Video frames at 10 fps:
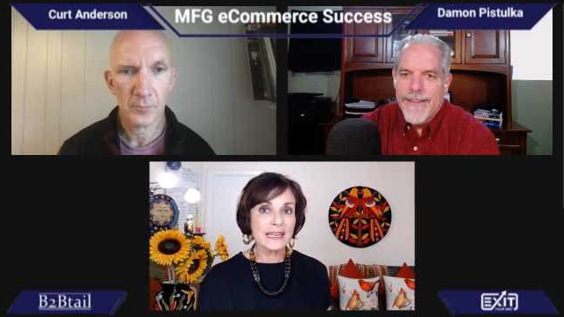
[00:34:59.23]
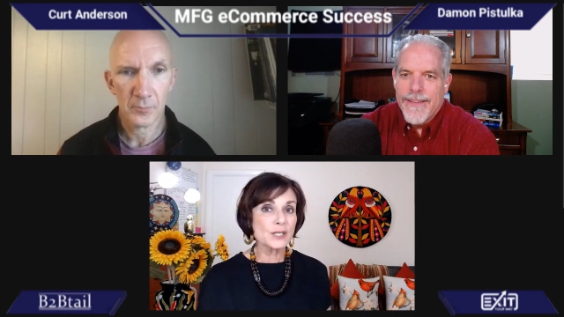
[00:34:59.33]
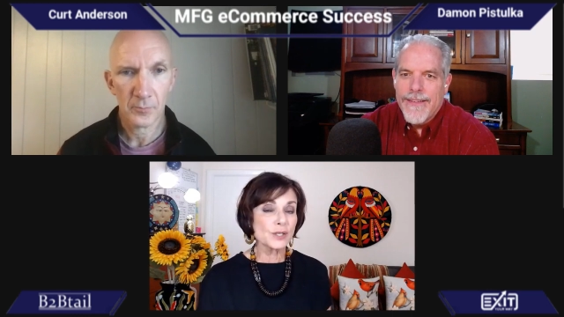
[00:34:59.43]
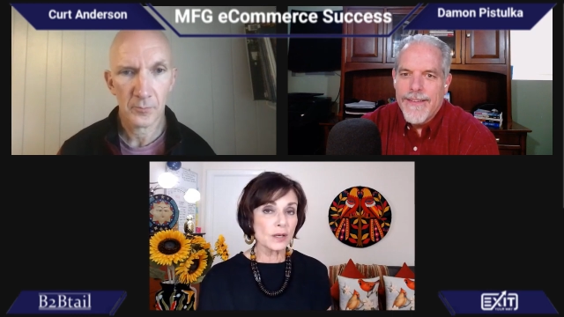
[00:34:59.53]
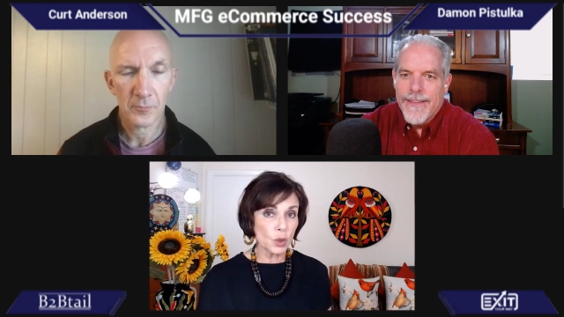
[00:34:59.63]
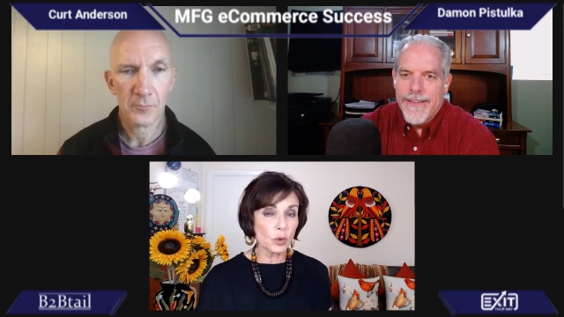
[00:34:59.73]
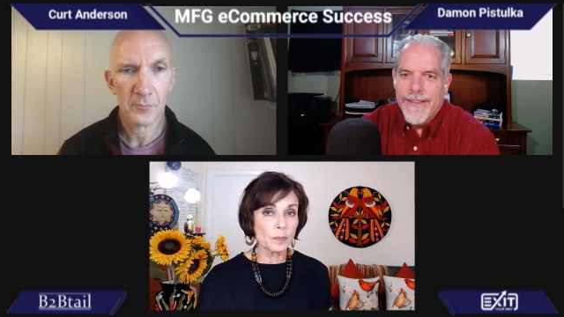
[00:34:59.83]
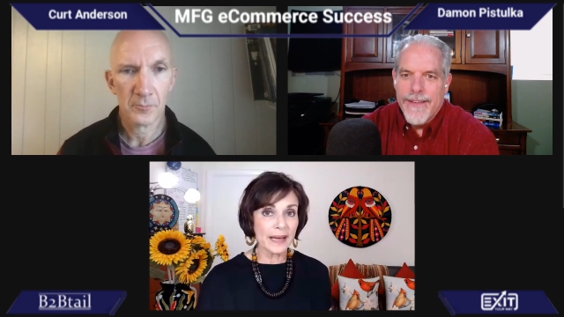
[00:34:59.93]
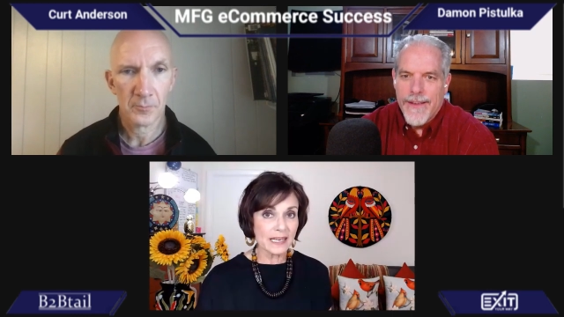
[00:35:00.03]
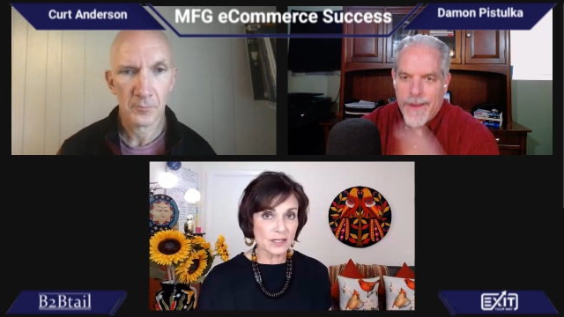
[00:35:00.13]
Speaker 1: is, if you were
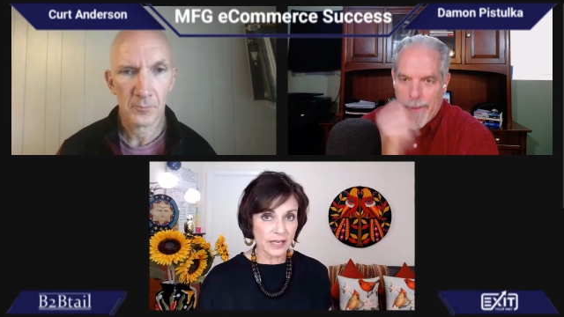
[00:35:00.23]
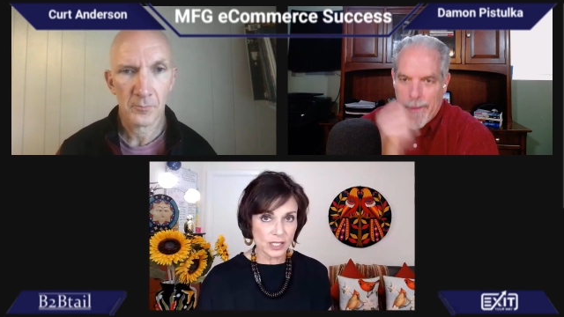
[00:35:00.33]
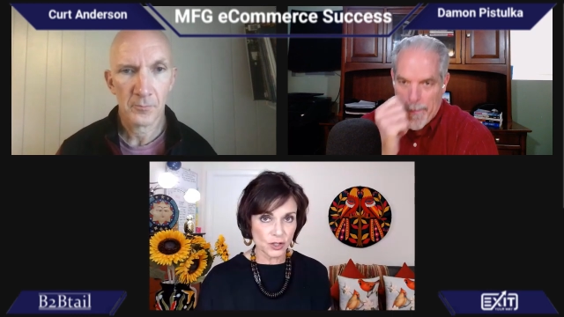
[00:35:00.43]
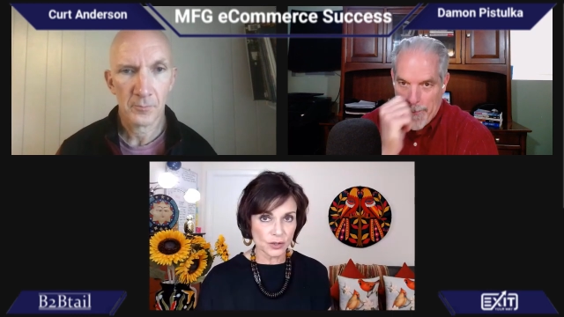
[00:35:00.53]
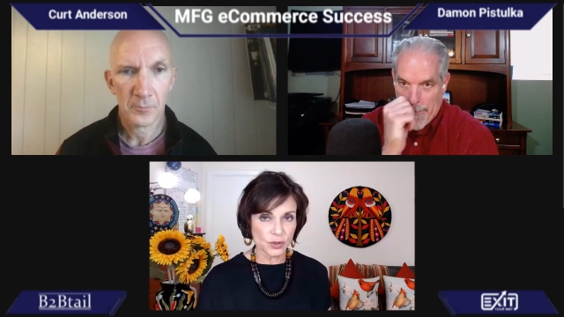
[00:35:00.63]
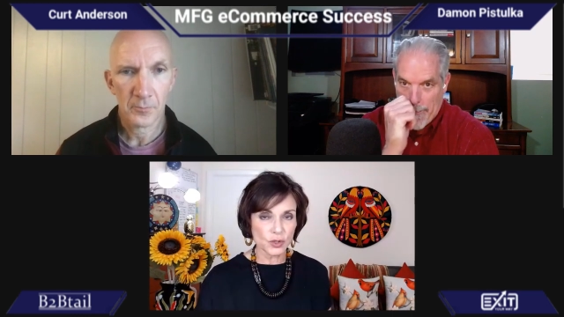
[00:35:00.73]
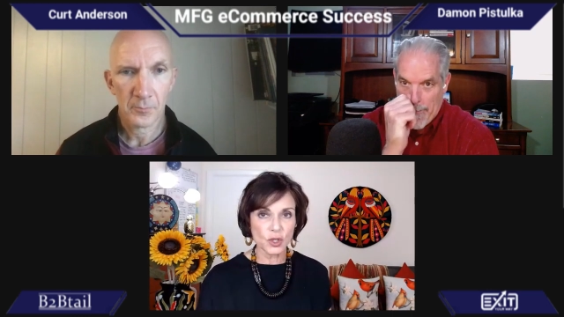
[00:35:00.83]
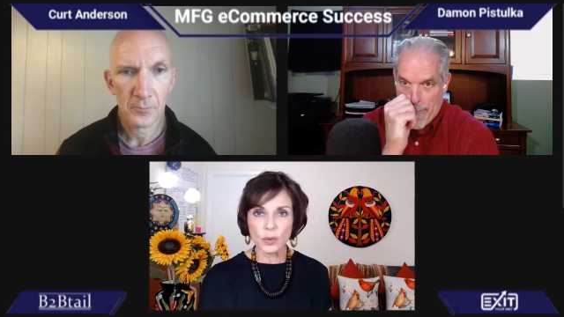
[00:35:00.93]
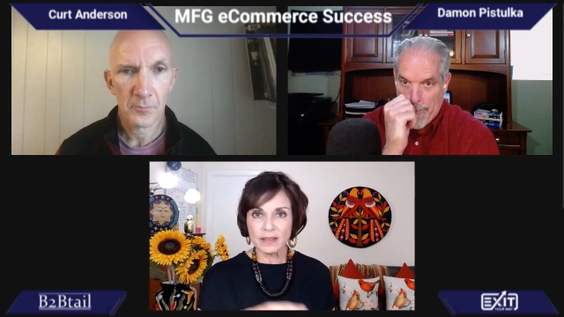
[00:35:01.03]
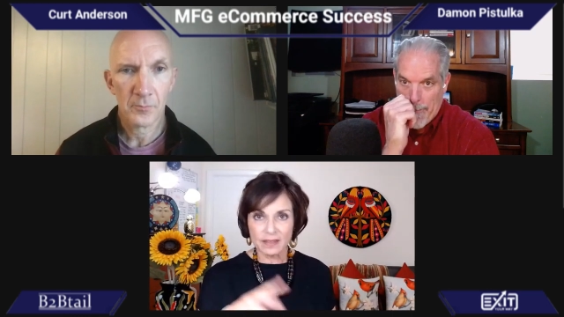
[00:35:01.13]
paying attention to doing